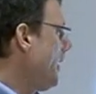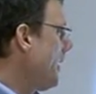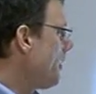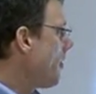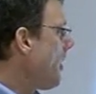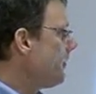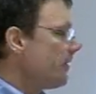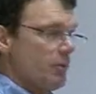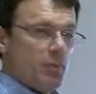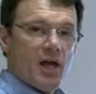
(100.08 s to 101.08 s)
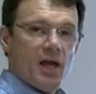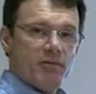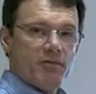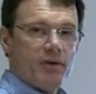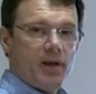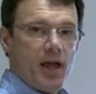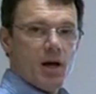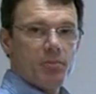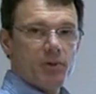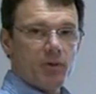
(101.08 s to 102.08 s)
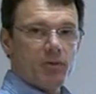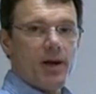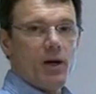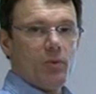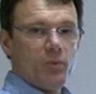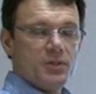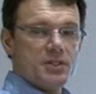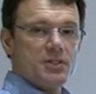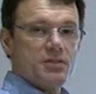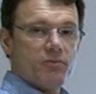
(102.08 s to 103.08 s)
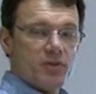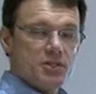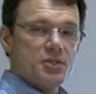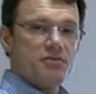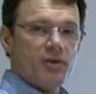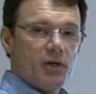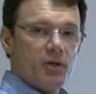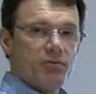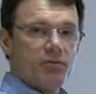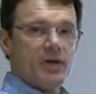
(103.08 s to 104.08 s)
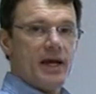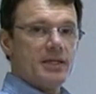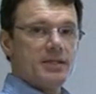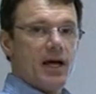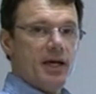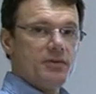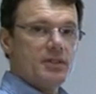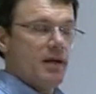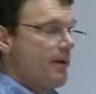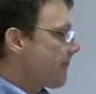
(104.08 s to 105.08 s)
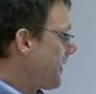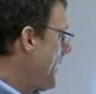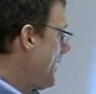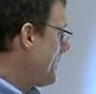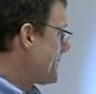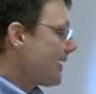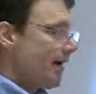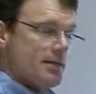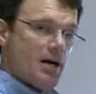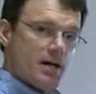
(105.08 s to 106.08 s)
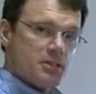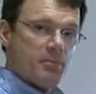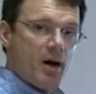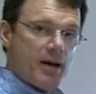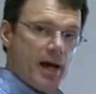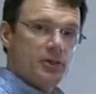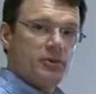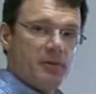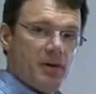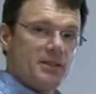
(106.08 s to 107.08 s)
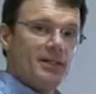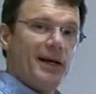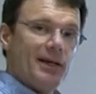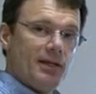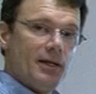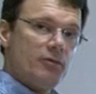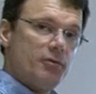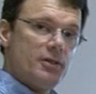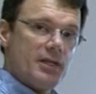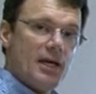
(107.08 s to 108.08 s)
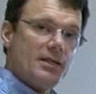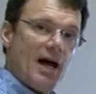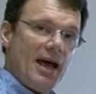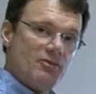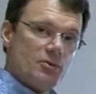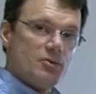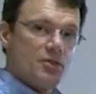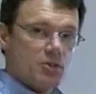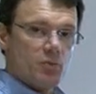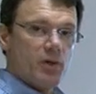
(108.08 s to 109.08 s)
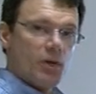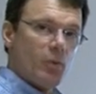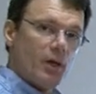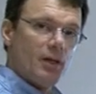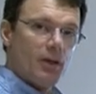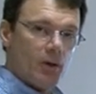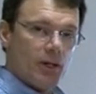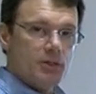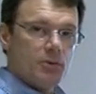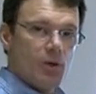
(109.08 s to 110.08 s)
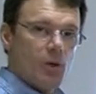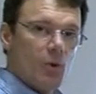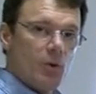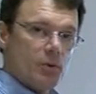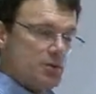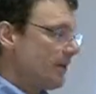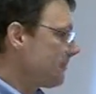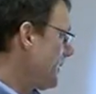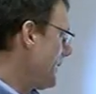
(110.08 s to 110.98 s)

and around it we have a very ample crown. This is, this is very good for night dives, and the tight hotspot actually makes it ideal for day dives when you just want to quickly look into a hole or something